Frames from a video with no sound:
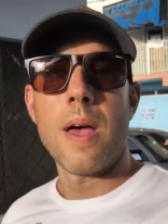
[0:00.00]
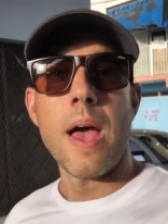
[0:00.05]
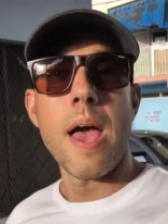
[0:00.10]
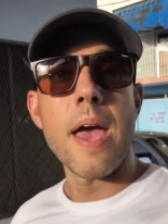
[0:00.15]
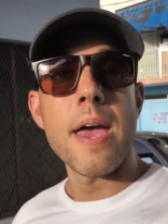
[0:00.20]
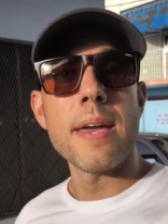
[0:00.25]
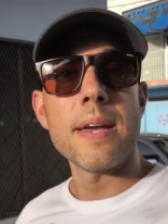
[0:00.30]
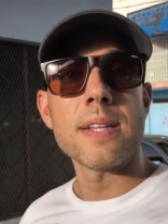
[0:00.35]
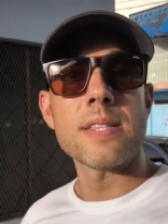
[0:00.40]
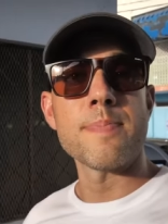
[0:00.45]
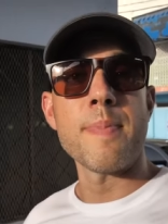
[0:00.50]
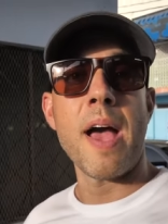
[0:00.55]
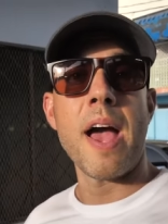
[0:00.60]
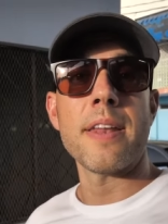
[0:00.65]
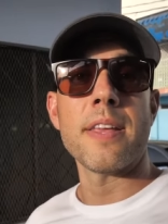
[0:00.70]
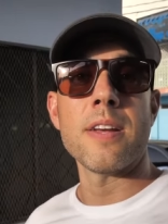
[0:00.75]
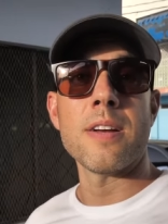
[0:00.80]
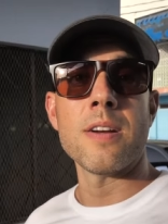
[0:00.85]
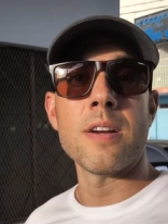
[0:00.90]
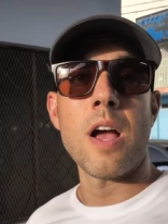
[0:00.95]
Hey, it's Matt
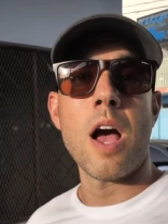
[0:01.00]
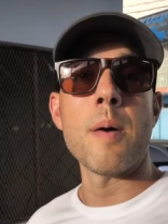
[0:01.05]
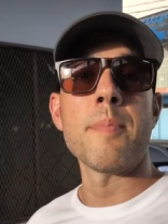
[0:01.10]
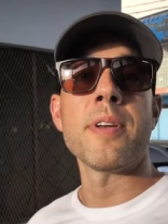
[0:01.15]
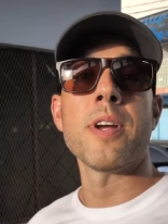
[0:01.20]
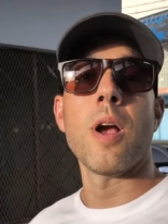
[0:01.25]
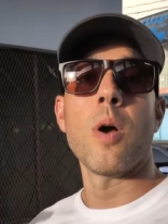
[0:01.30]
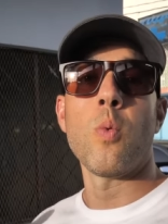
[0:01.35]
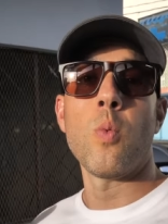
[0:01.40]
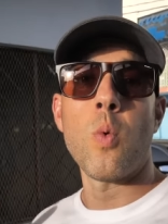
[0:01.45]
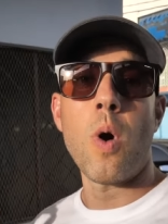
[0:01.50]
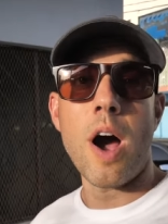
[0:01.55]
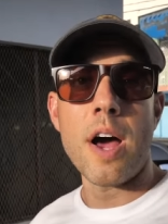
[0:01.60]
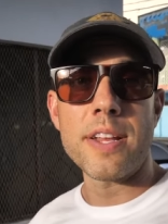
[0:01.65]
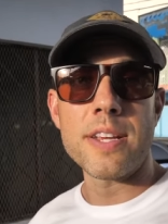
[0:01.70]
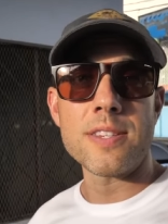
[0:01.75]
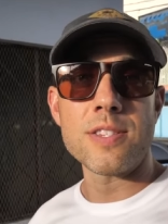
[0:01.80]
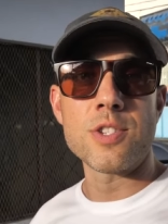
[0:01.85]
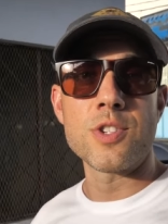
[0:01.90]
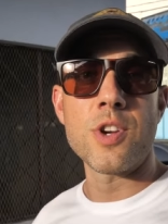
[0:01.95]
here. I'm here at
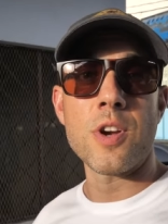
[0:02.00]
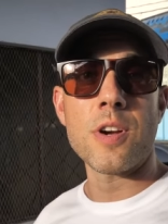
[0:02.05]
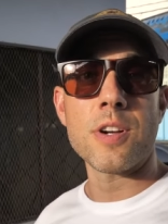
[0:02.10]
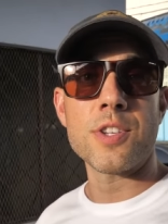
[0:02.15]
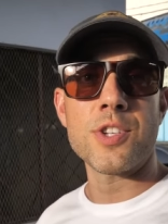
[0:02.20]
Watty's Jerk